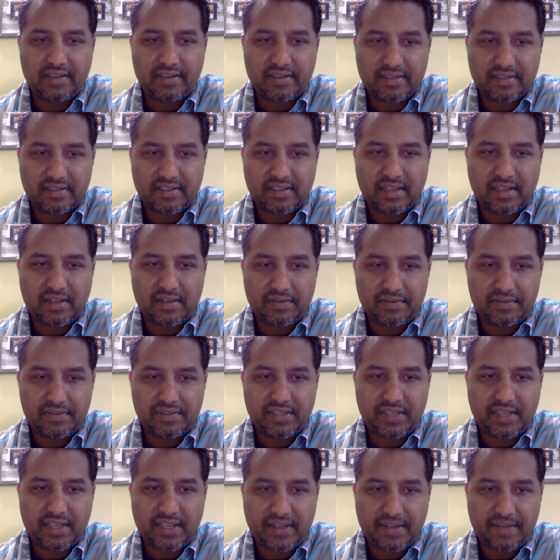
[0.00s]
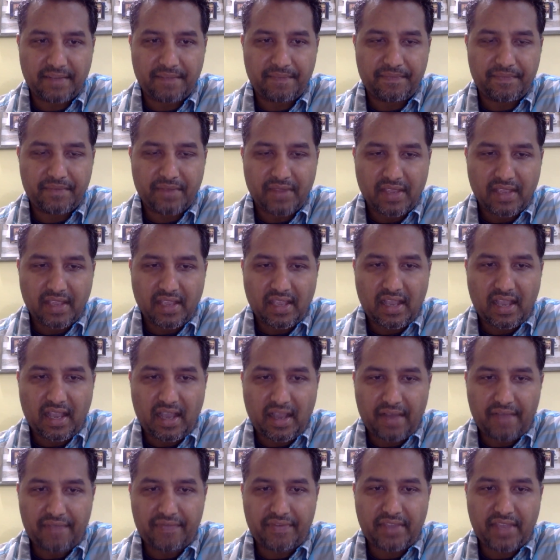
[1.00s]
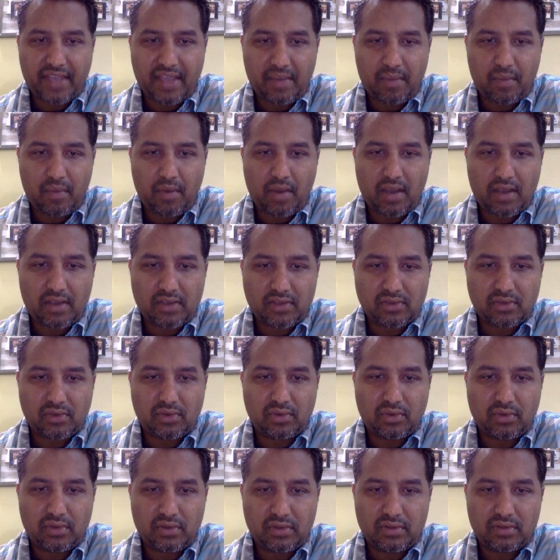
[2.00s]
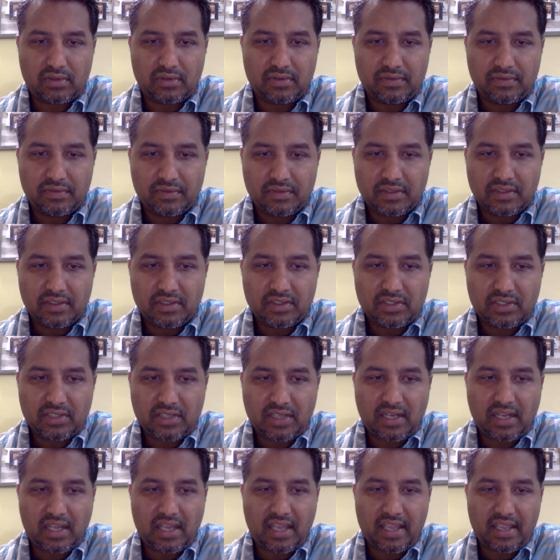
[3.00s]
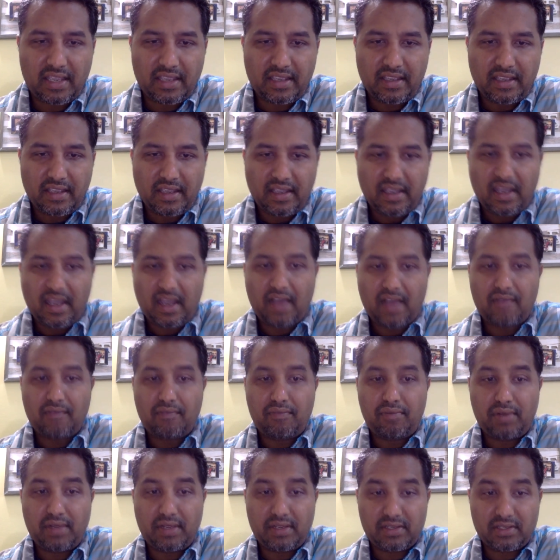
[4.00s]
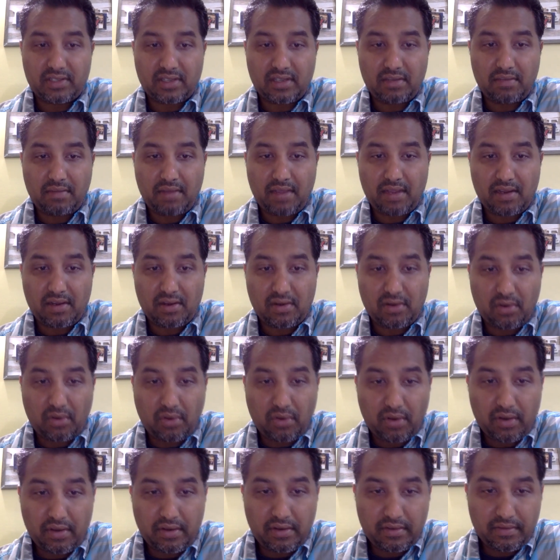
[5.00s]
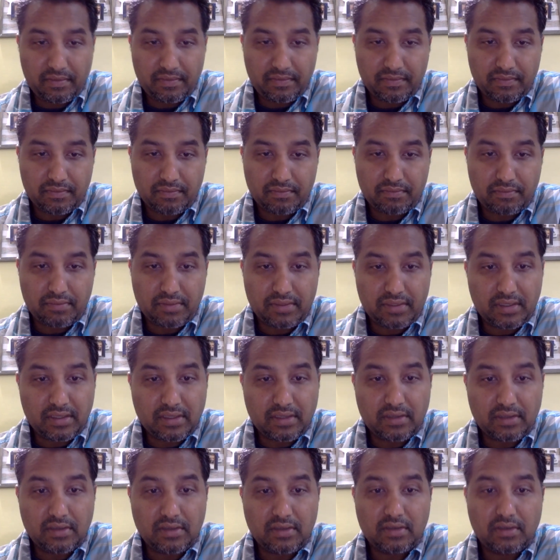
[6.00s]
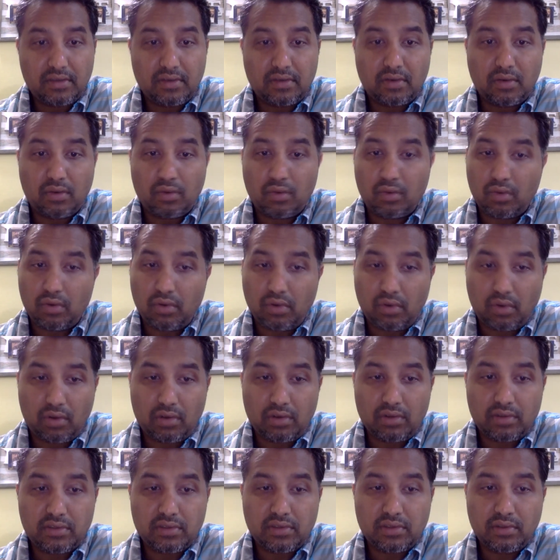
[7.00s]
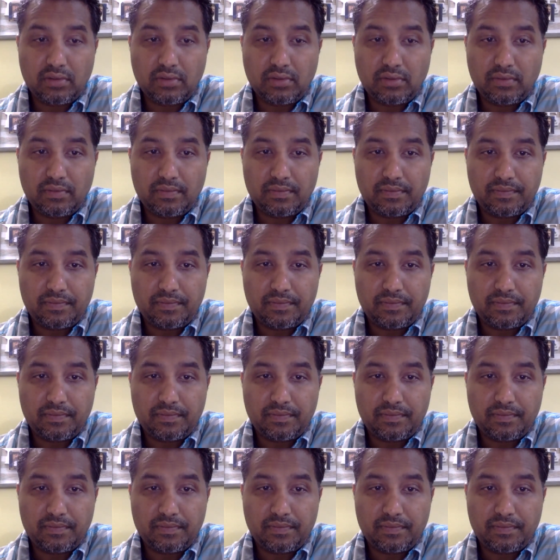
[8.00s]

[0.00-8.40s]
herself, saying, after I am waxed old, shall I have pleasure, my Lord, being old also?